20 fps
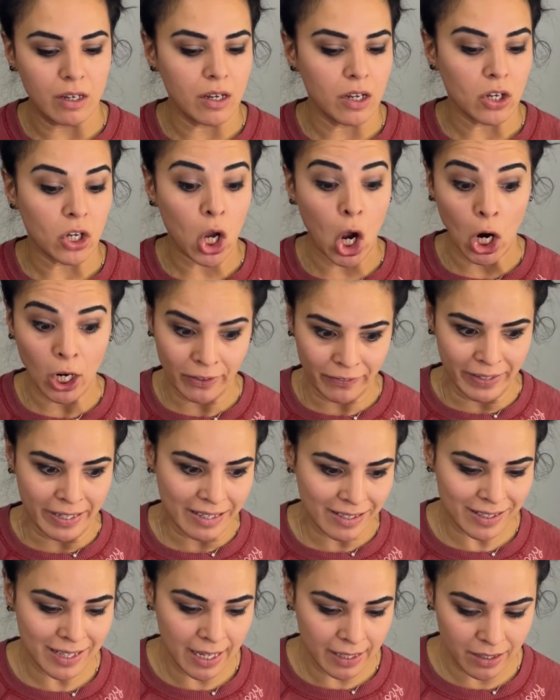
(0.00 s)

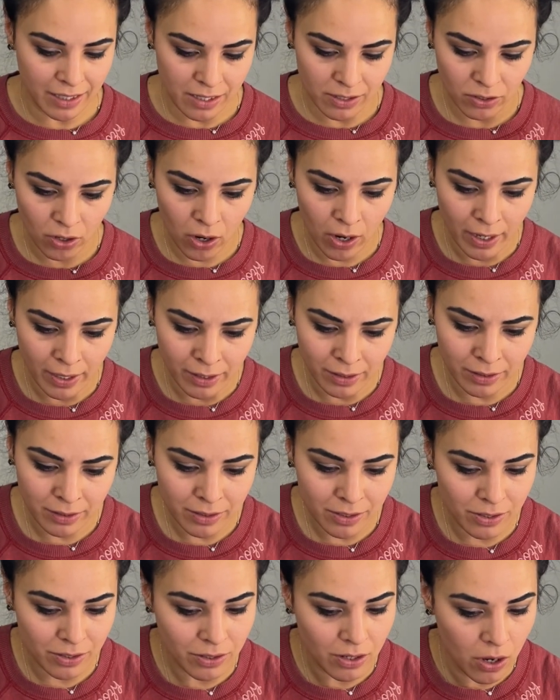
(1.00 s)
carvings that these are.
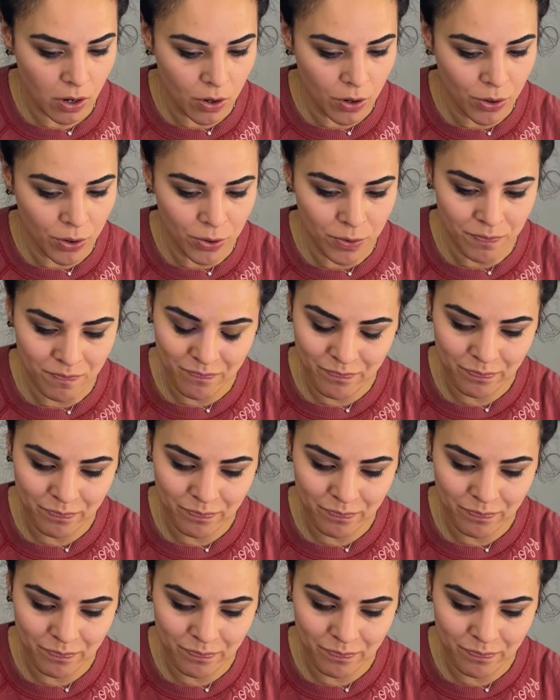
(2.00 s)
So